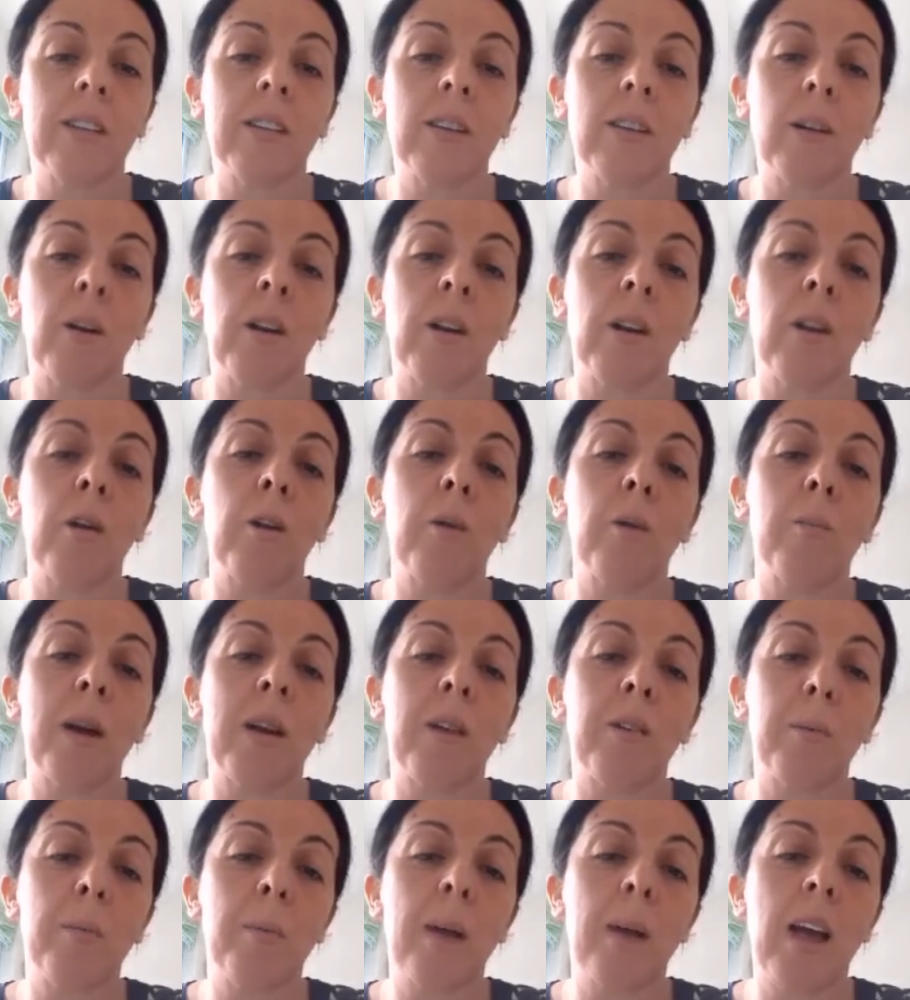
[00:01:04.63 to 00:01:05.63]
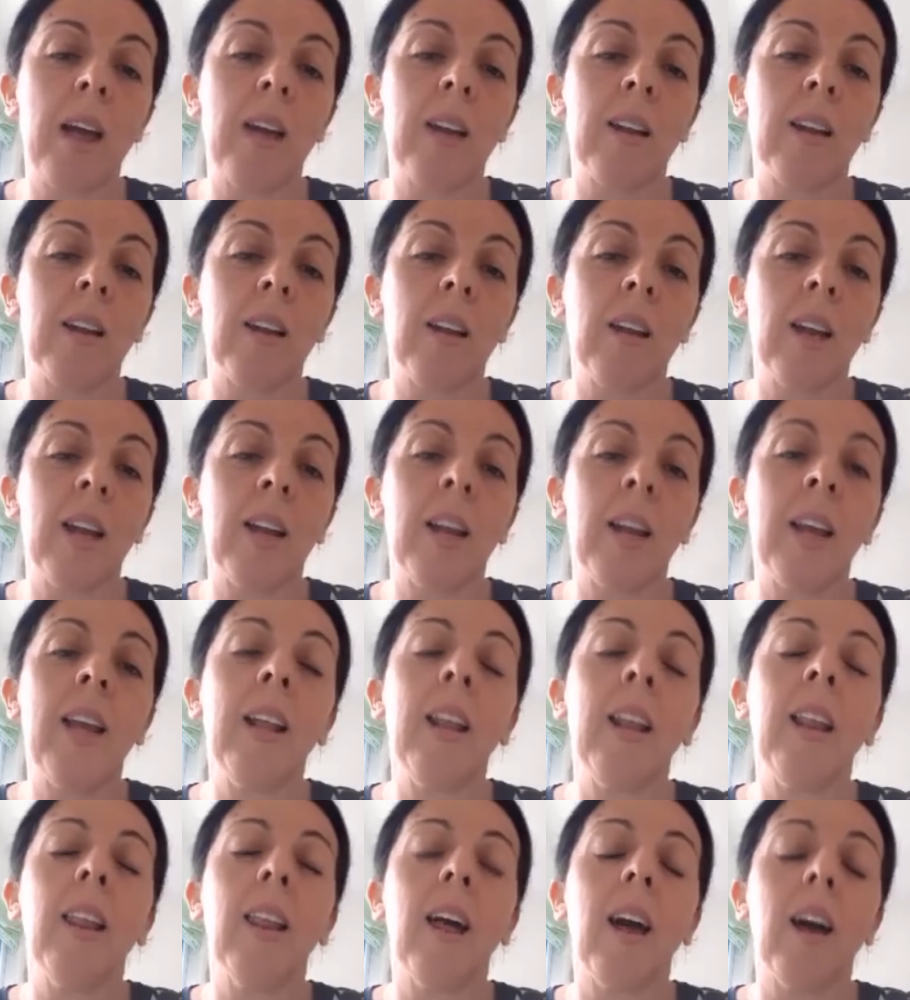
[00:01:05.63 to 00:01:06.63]
So I'd heard about Japan, and
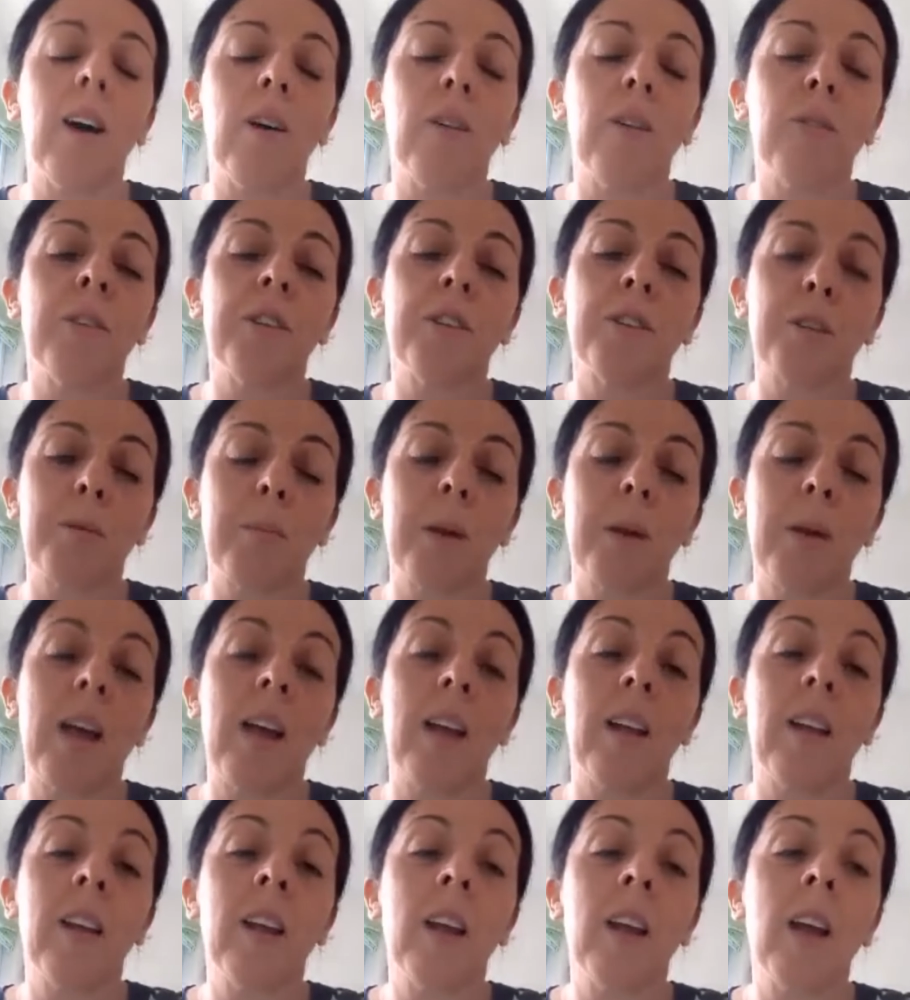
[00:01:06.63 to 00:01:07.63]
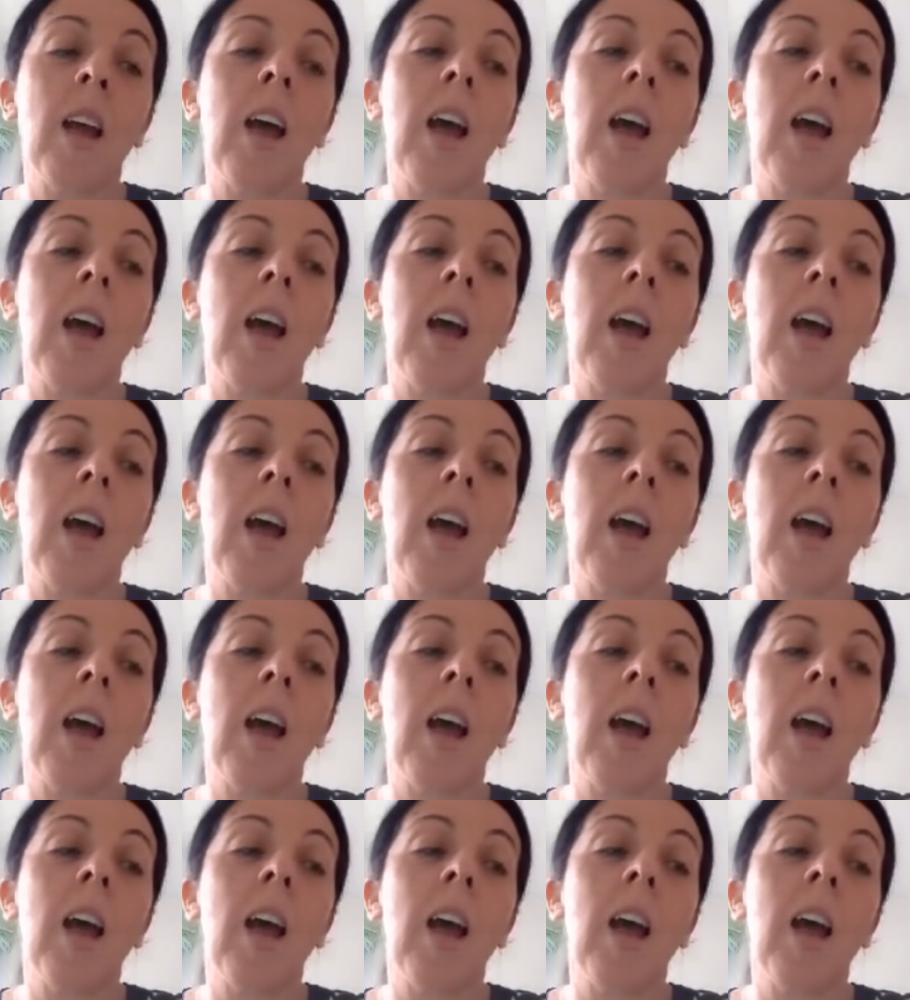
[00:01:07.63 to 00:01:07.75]
he loved Japan.